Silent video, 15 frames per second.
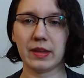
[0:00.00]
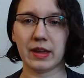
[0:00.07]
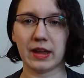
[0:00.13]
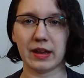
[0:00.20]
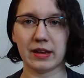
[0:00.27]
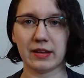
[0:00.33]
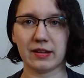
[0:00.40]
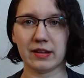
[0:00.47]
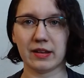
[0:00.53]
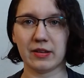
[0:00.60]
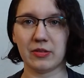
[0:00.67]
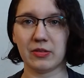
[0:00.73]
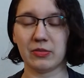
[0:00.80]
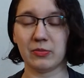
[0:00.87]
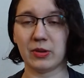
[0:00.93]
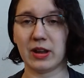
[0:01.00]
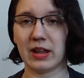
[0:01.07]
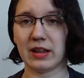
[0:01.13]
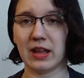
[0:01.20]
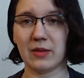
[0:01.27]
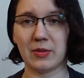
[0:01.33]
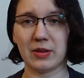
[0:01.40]
And when
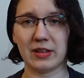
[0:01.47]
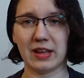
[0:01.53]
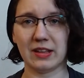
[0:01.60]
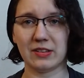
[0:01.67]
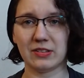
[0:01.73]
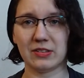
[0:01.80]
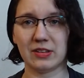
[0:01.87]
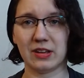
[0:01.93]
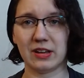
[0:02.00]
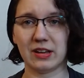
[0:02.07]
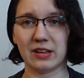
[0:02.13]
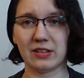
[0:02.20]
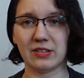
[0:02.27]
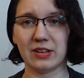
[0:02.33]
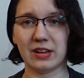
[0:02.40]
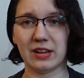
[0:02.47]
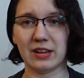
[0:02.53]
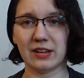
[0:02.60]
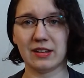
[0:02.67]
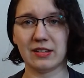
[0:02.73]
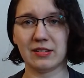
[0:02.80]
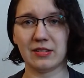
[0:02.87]
I got my last
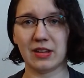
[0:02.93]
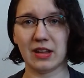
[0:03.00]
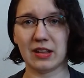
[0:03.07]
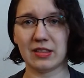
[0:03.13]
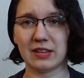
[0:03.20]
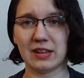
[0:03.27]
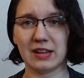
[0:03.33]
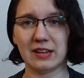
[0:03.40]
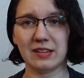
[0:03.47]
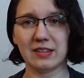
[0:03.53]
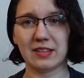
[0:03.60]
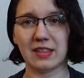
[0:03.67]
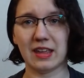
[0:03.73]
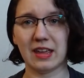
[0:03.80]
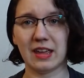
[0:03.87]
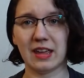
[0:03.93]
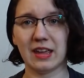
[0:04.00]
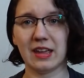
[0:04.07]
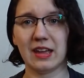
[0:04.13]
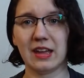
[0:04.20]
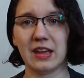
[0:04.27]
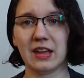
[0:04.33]
cleaning at the dentist,
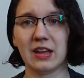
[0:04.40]
they